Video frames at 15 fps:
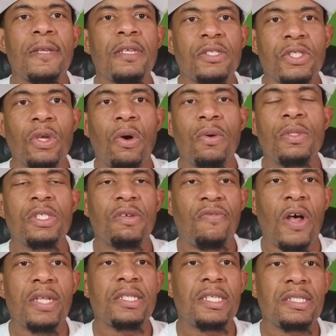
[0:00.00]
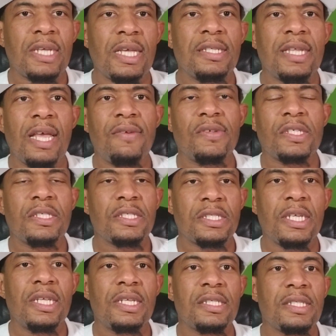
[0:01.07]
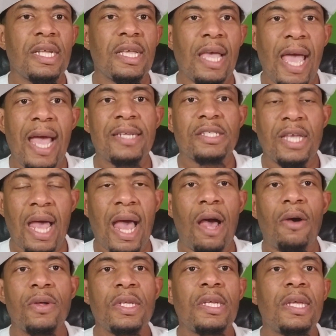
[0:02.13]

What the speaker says: So Gervonta Tank Davis is seen as the cash cow.